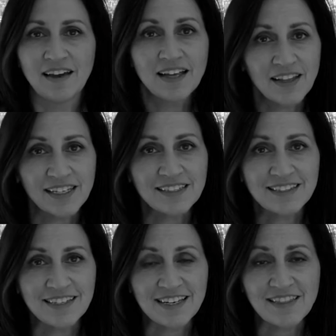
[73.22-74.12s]
I liked
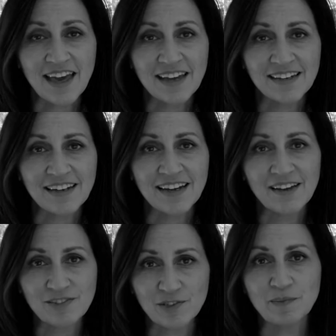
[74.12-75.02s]
seeing that, I
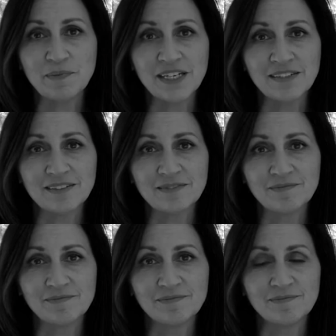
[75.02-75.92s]
have to admit,
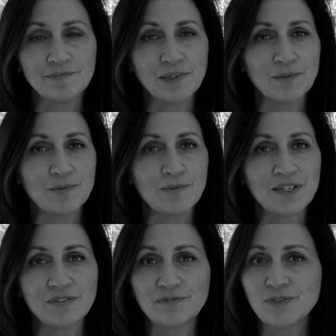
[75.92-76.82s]
but
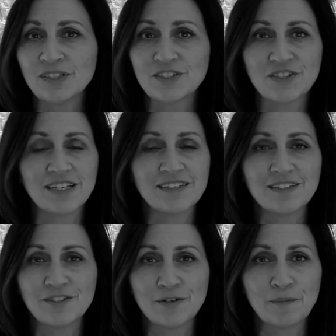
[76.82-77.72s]
what a foolish thing to
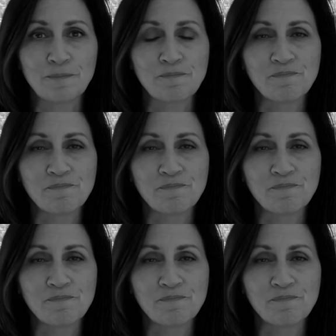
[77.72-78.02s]
do.